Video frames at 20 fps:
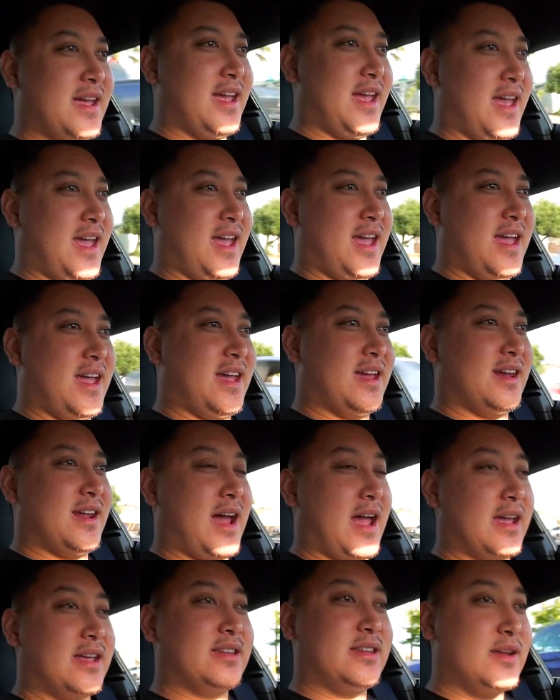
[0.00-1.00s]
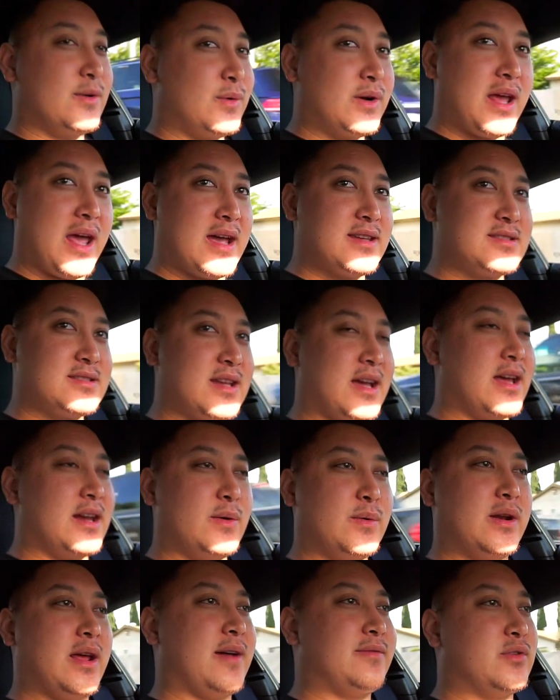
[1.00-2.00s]
And I didn't want to hesitate. I
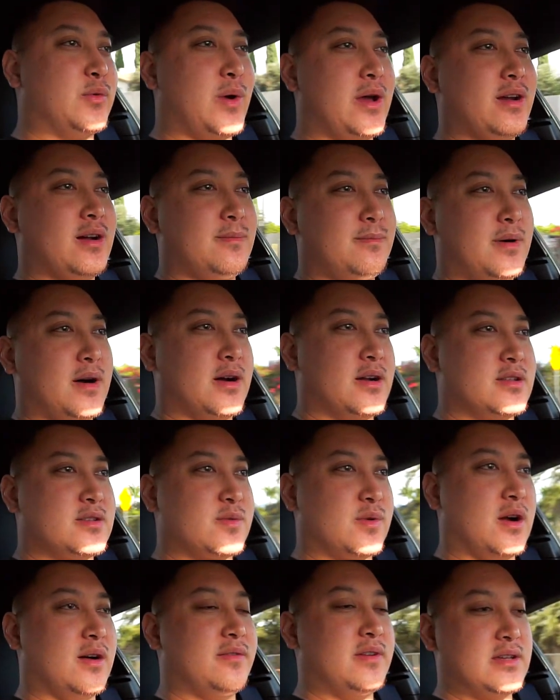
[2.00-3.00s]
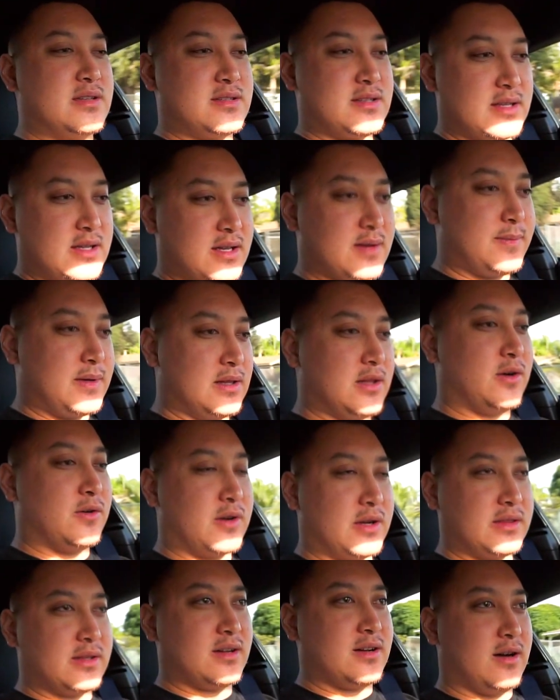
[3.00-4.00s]
didn't want to have to wait on parts. We're obviously going to be
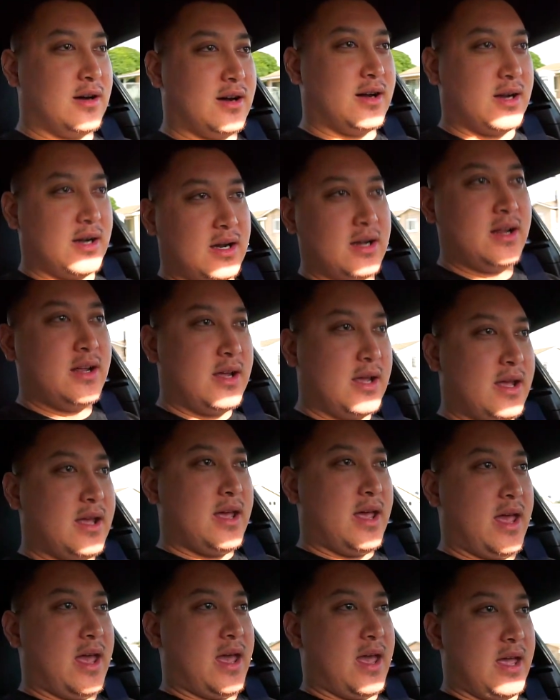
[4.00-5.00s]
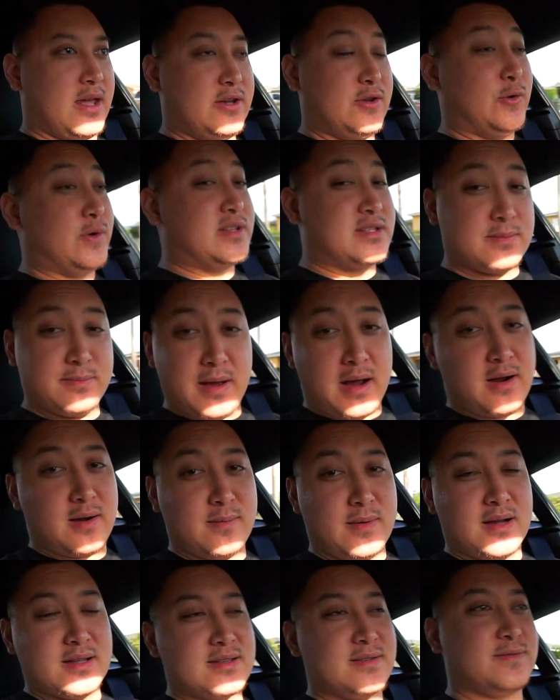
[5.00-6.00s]
lowering the car and doing some power
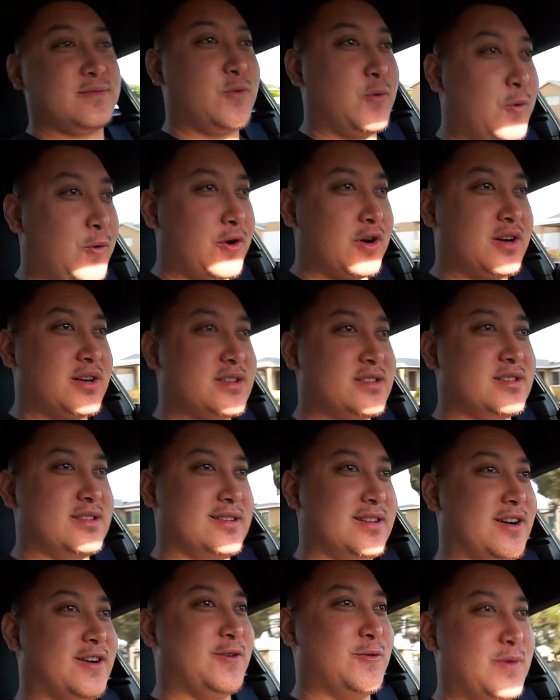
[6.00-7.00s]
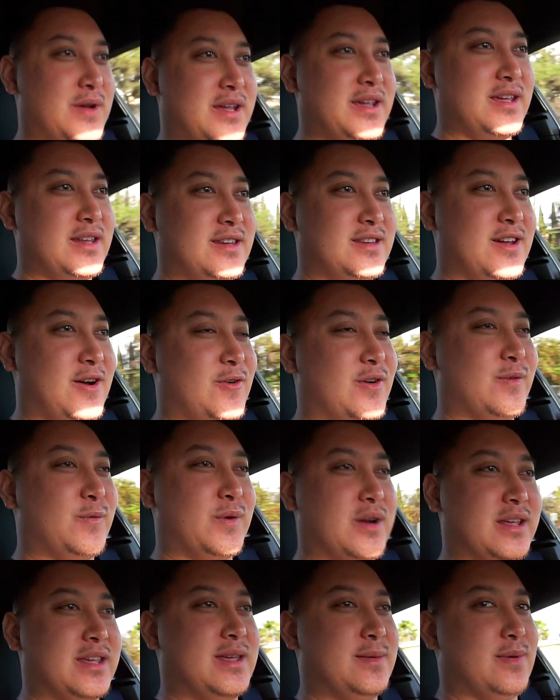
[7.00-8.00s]
mods, of course. You know, we don't
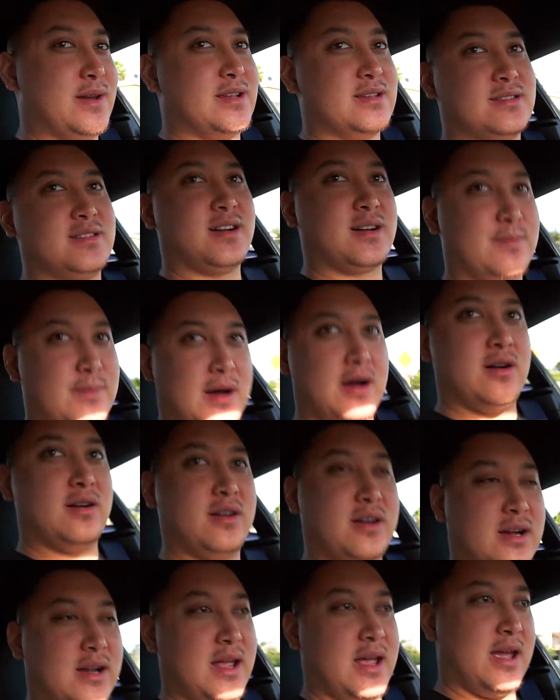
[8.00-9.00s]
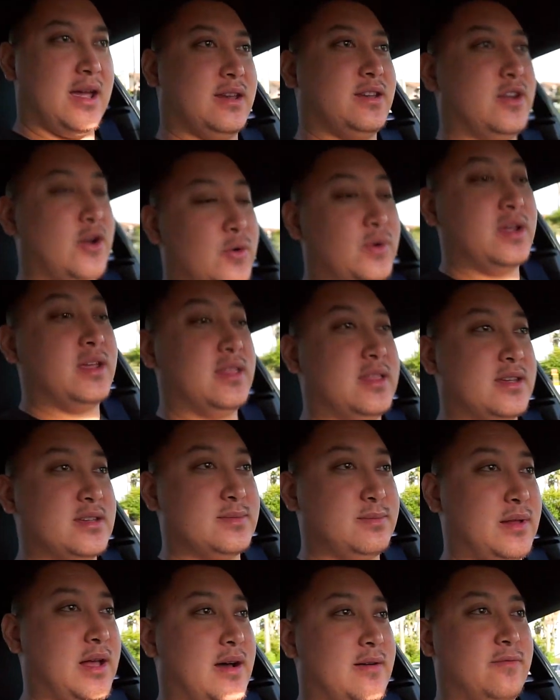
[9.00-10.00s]
want to keep it at stock power, and knowing
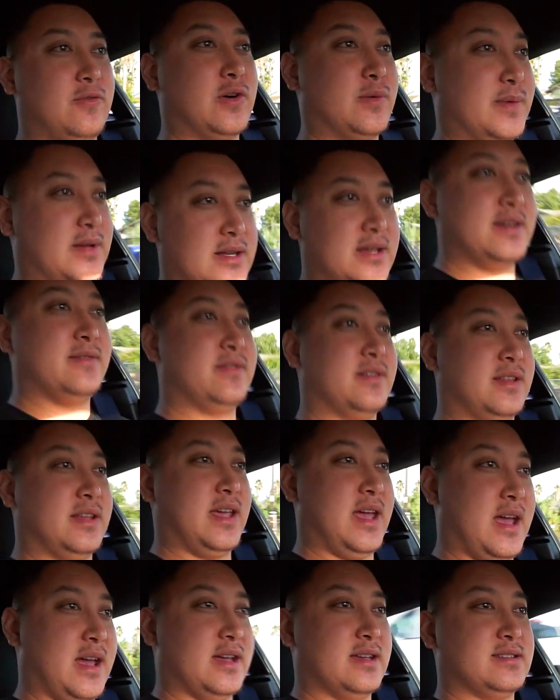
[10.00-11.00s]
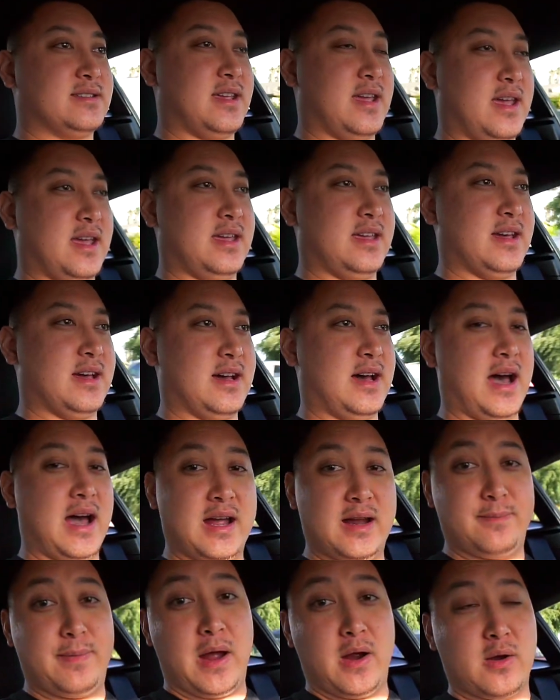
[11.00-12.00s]
this platform, it definitely has a
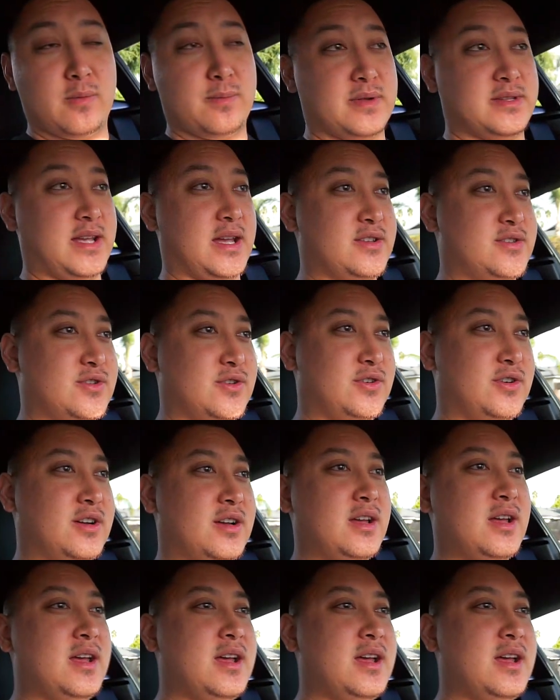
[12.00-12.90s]
higher power potential.